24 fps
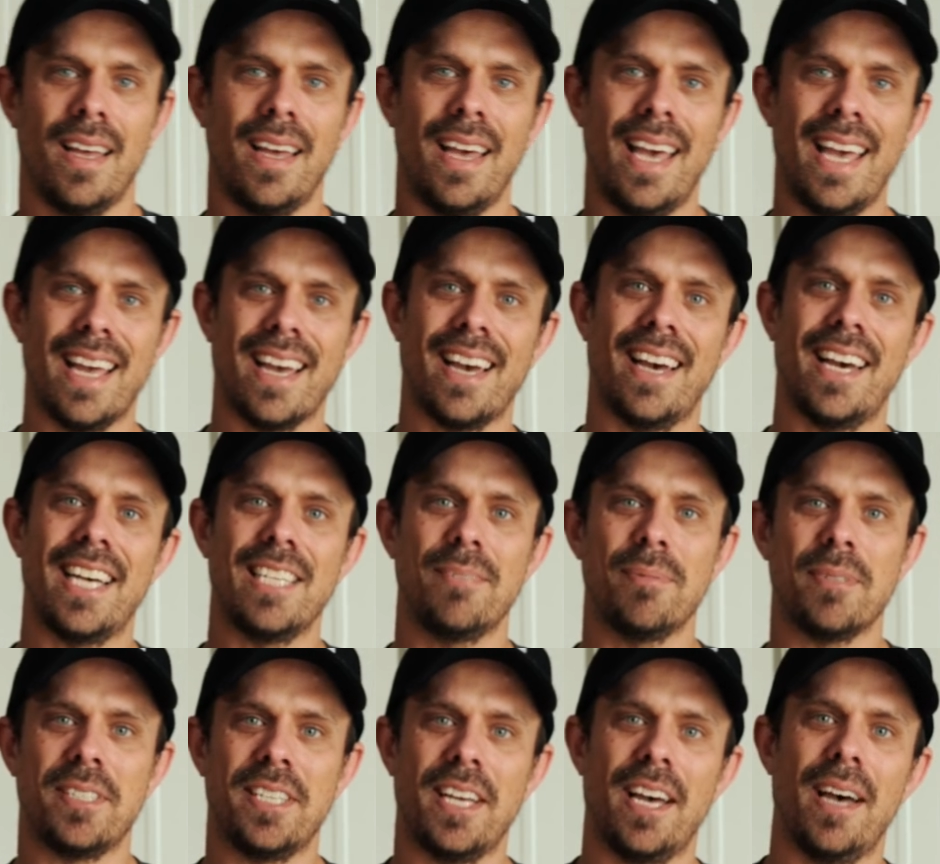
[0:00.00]
Hey
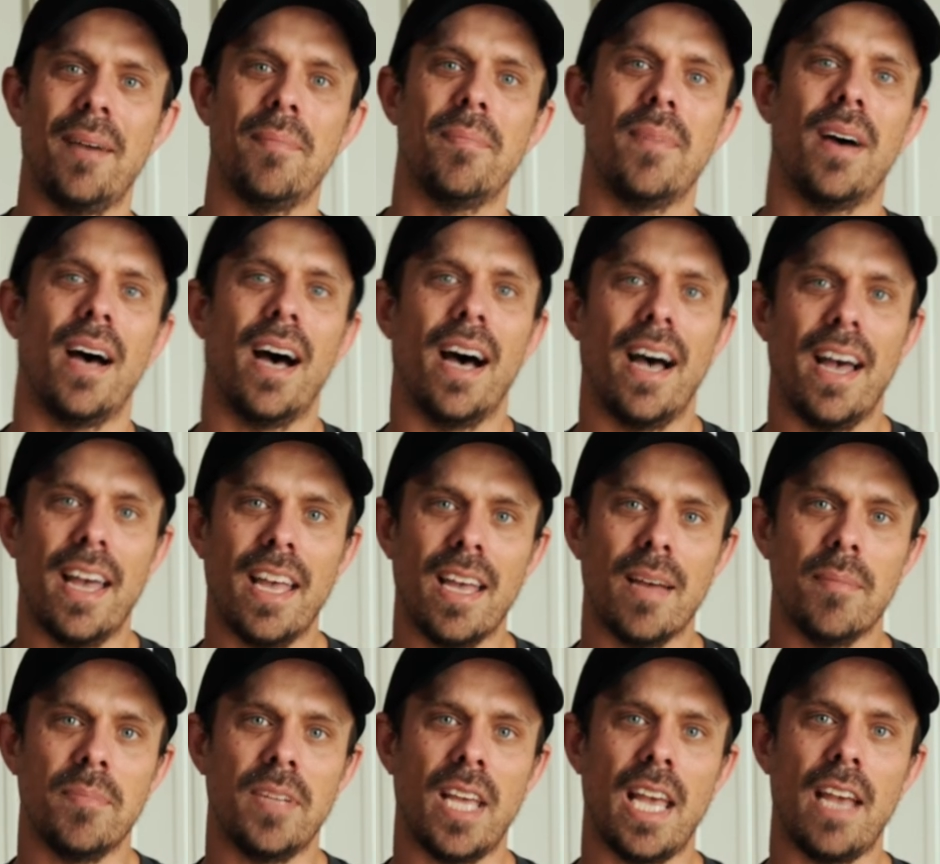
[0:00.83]
guys, what's up? I
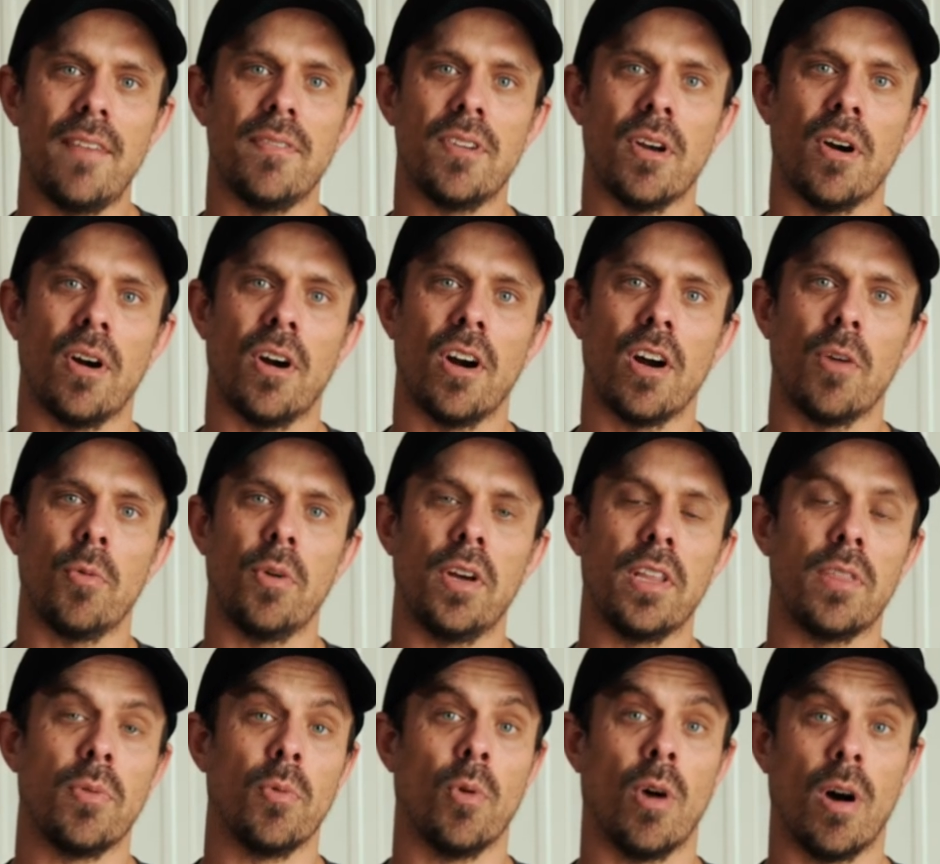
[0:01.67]
am Dave Dar
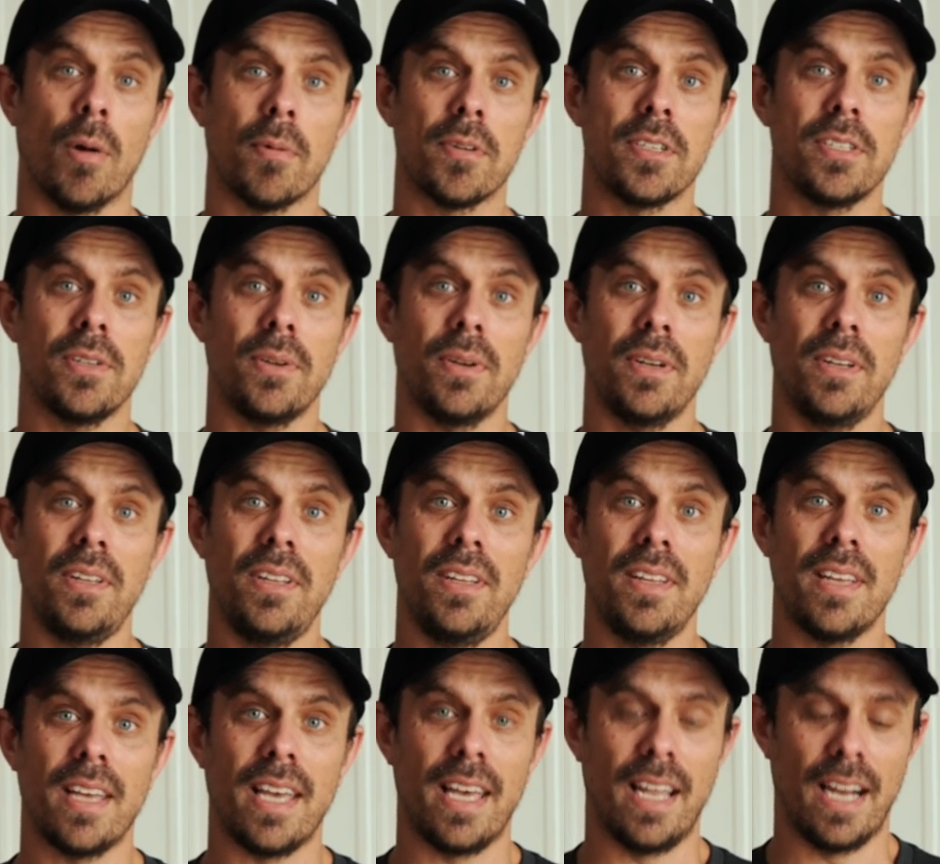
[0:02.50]
with Walrus
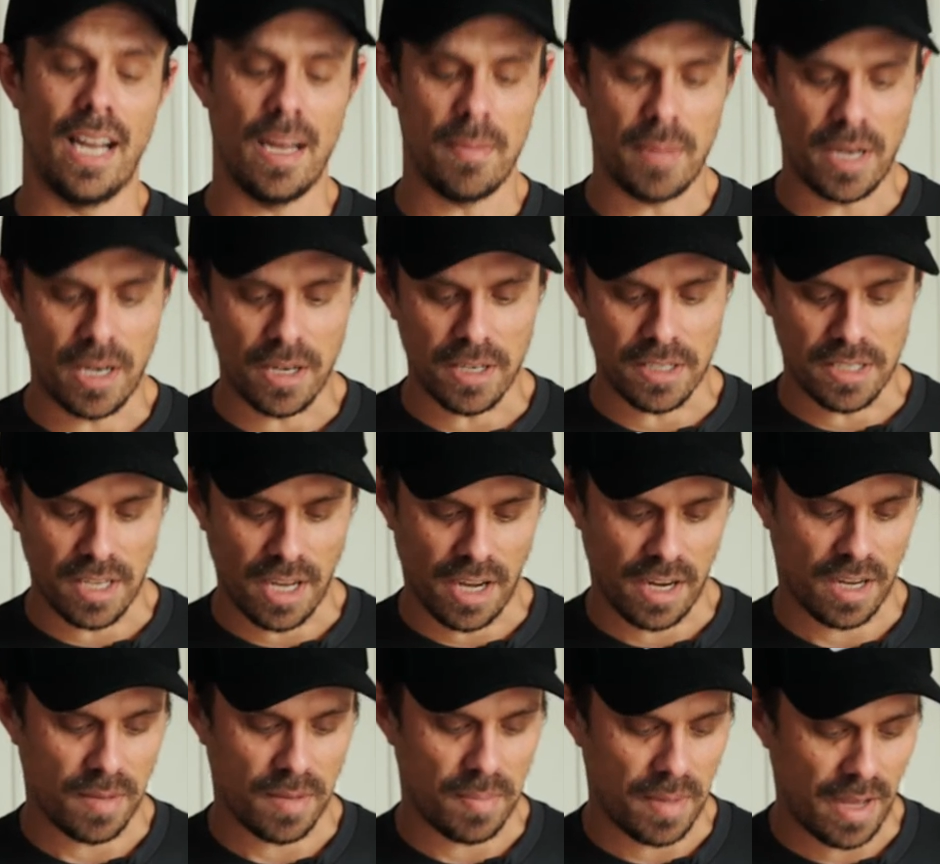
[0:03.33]
Oil, and I'm here to
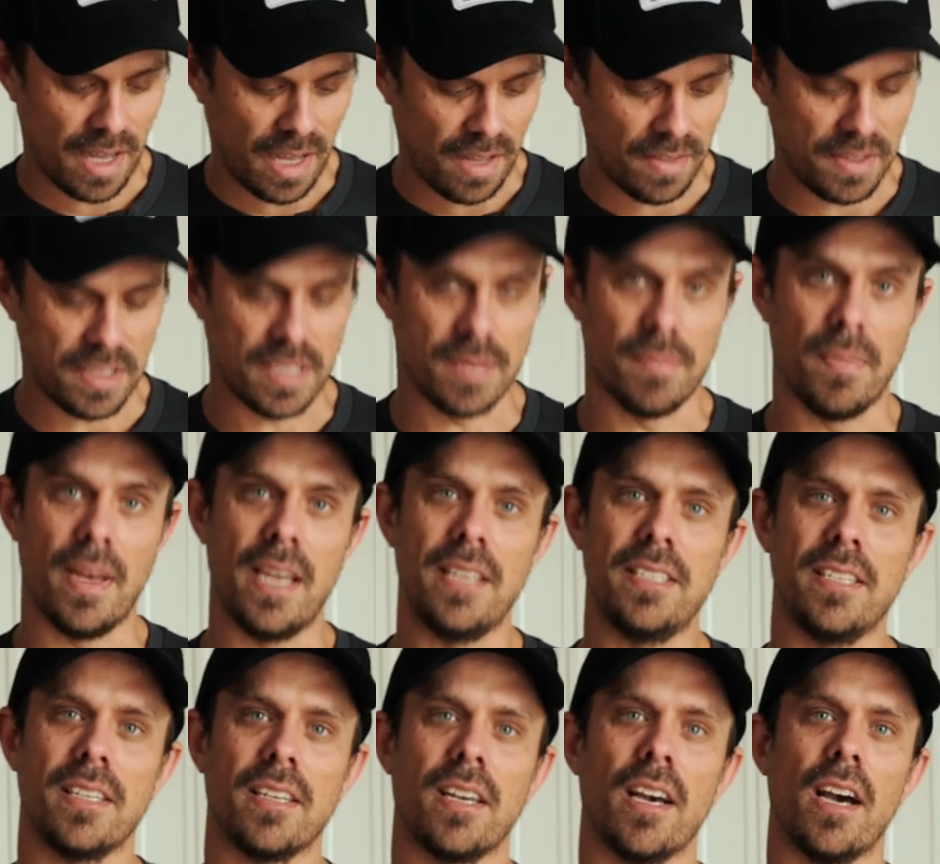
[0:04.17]
talk about this
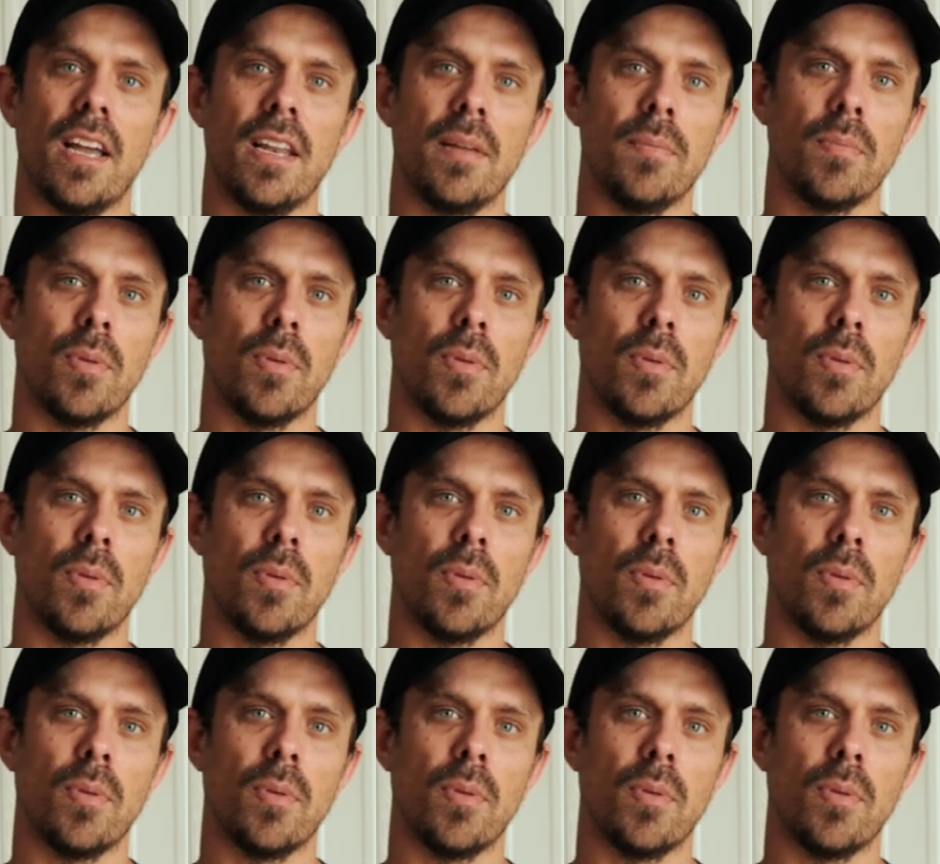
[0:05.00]
amazing cutting